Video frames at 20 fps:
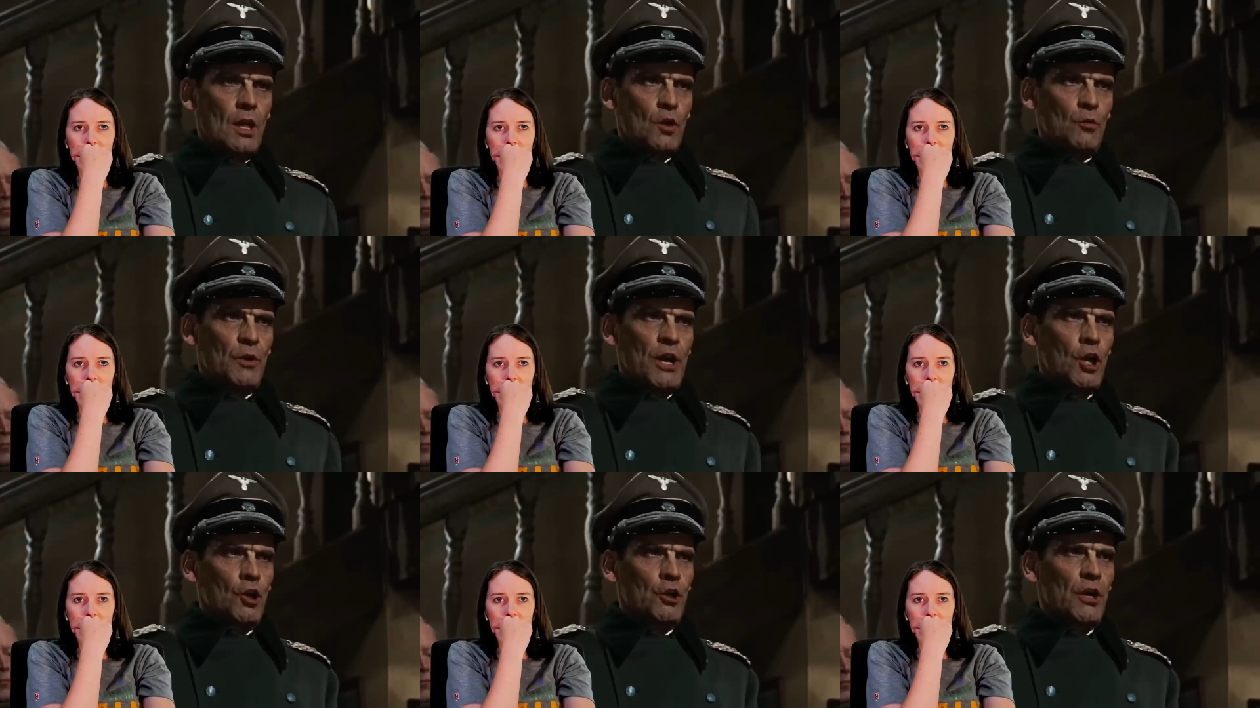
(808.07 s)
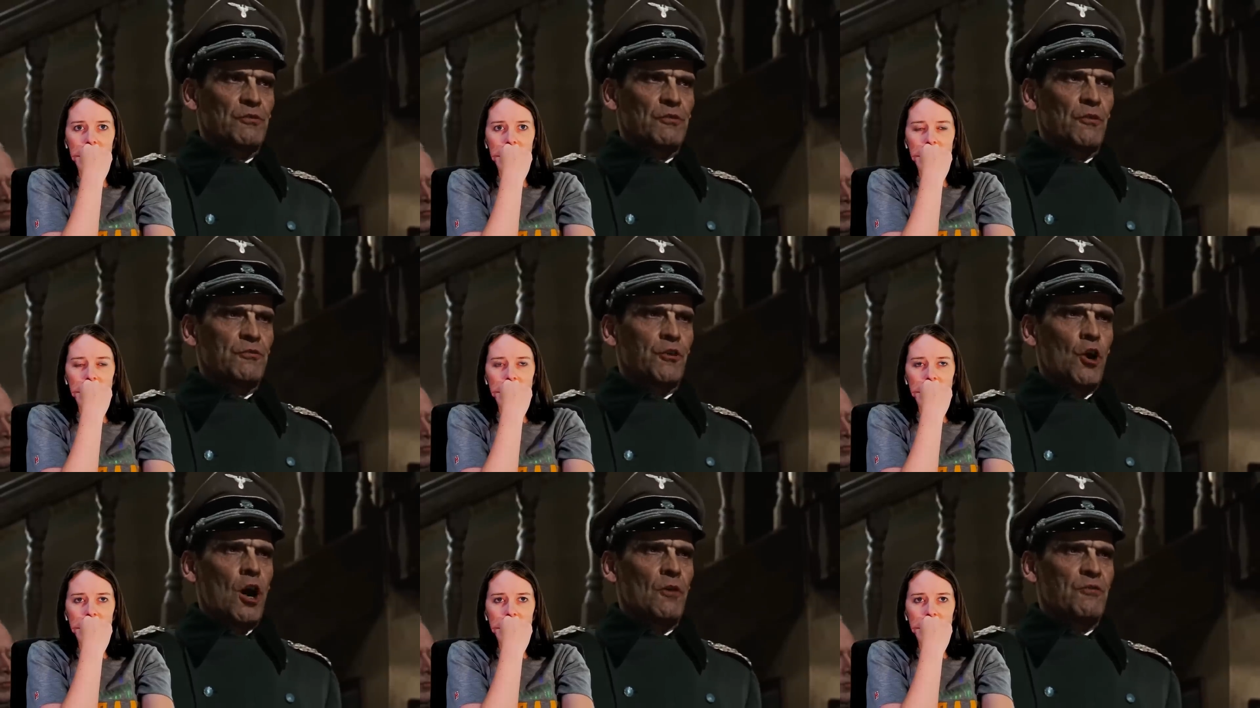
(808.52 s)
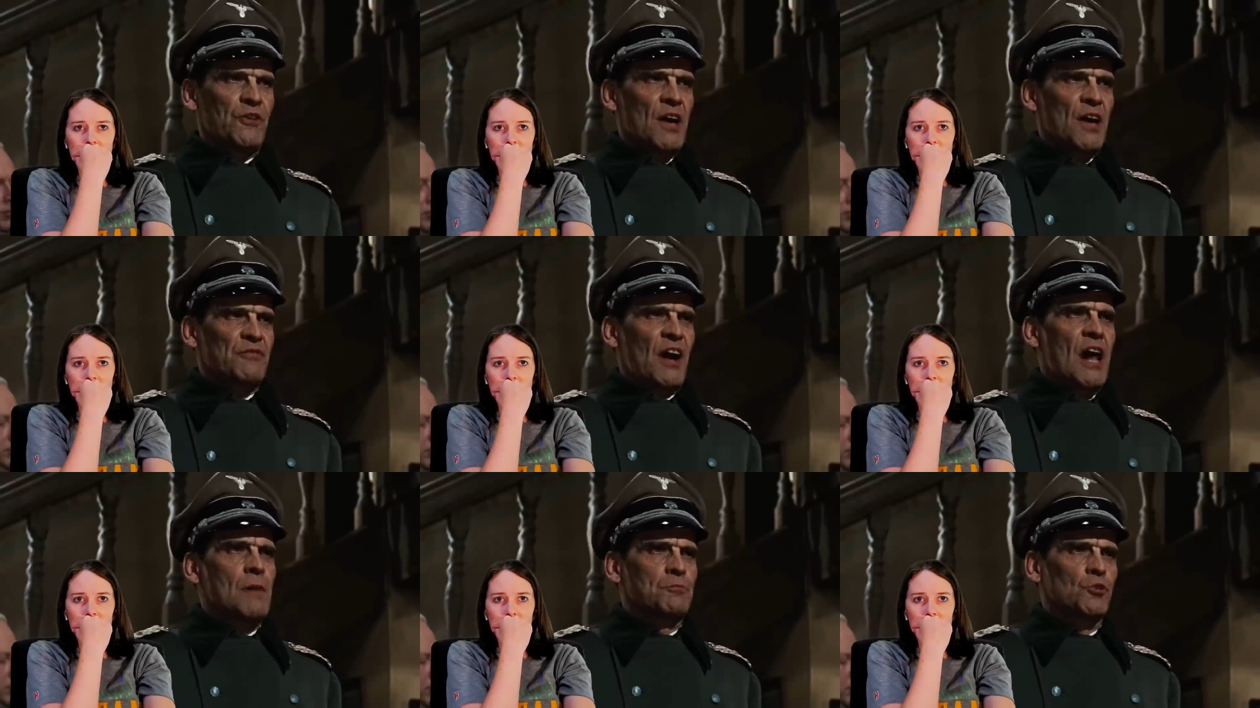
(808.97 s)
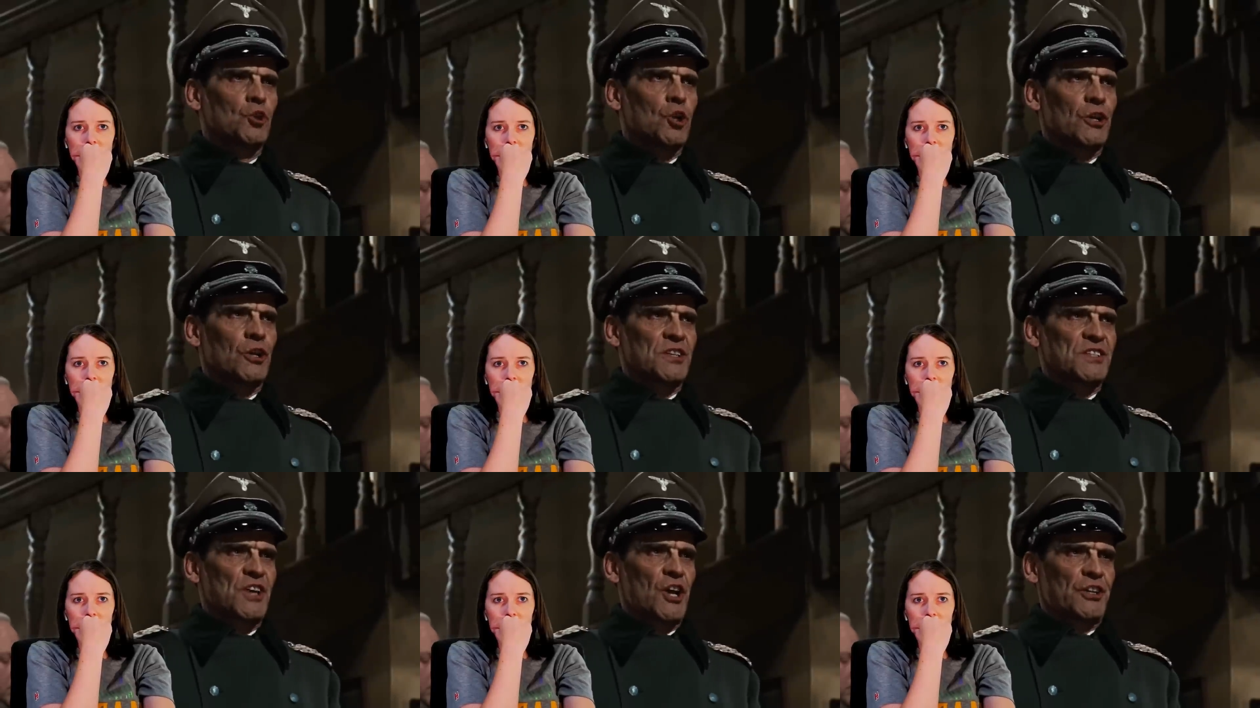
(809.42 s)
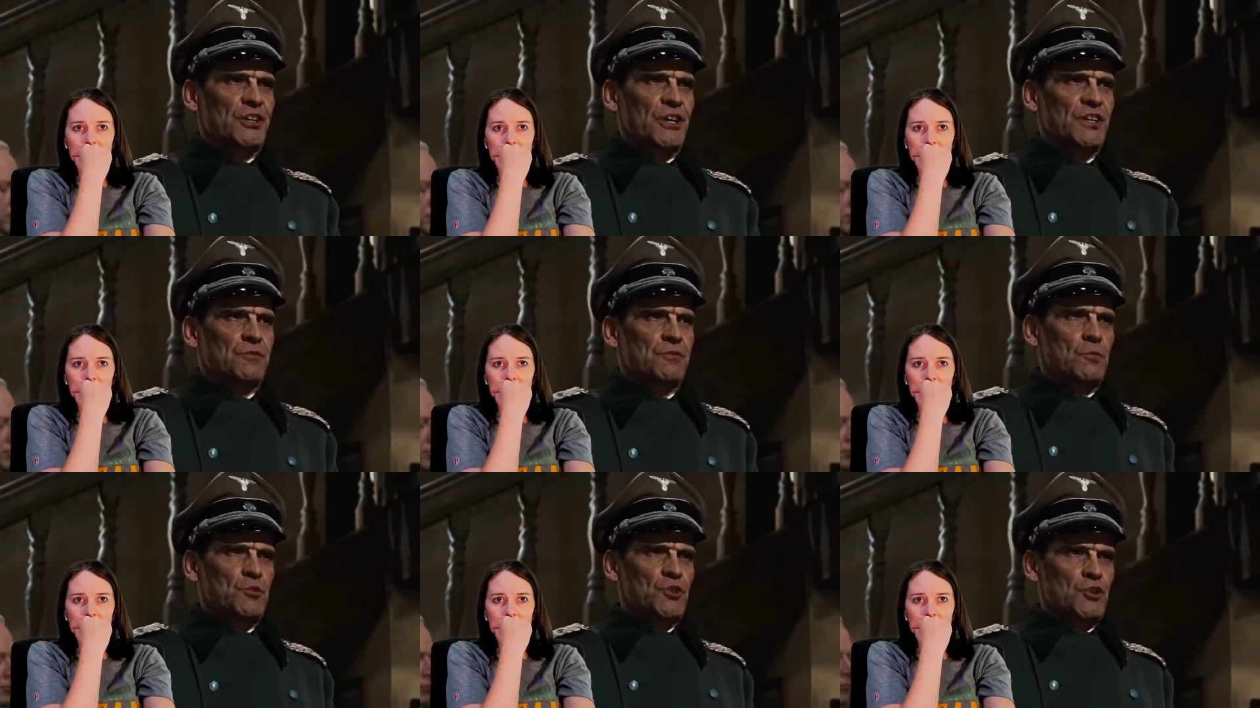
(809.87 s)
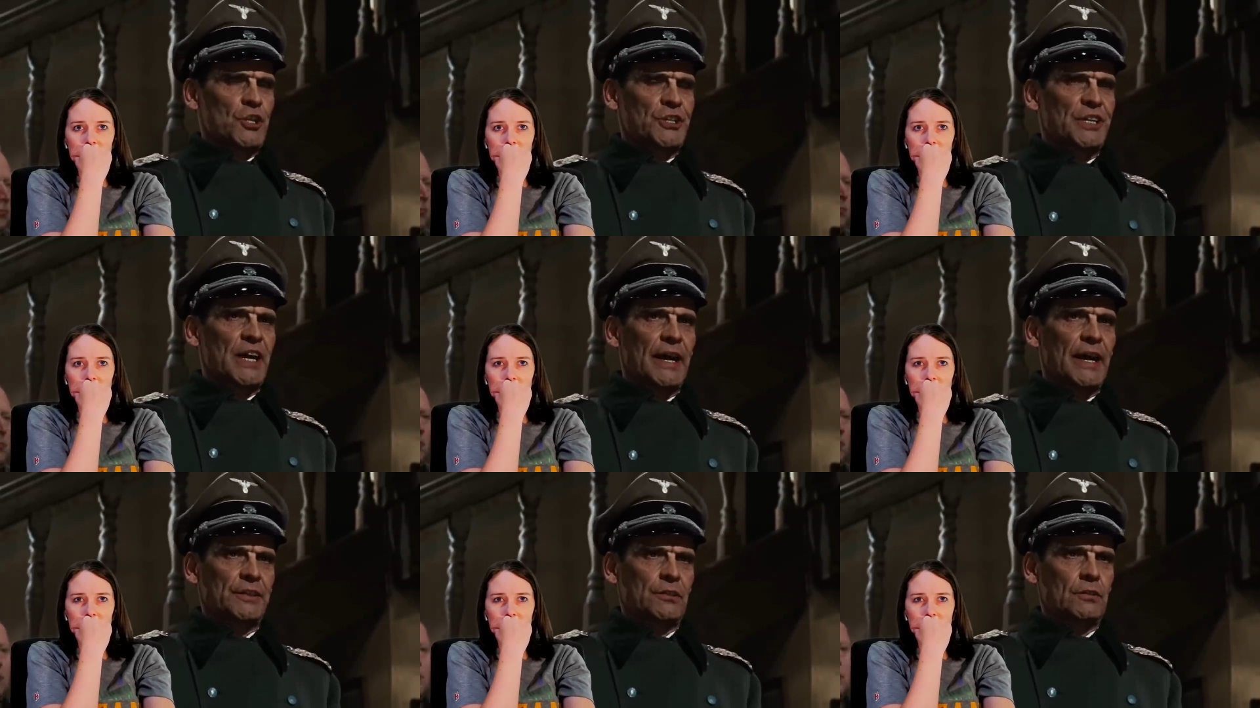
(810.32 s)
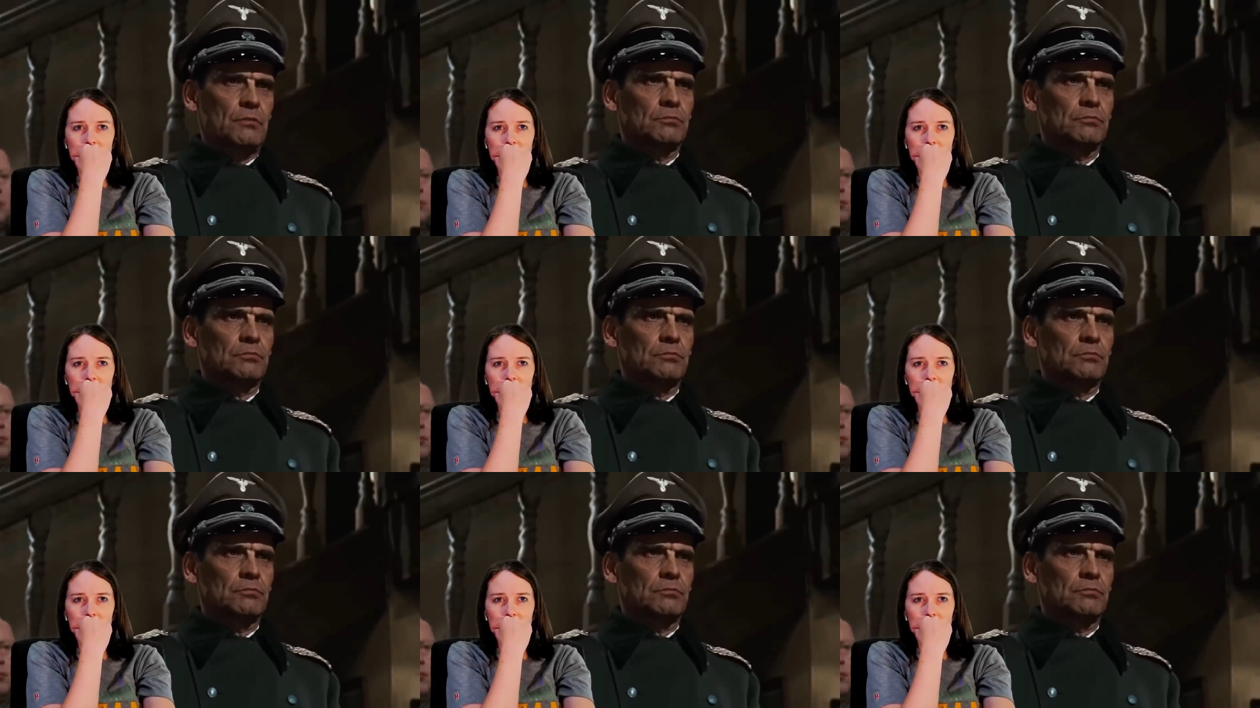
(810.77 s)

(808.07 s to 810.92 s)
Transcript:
Speaker 1: We are looking for 4 or 5 Alpenkorps deserters from Stuttgart.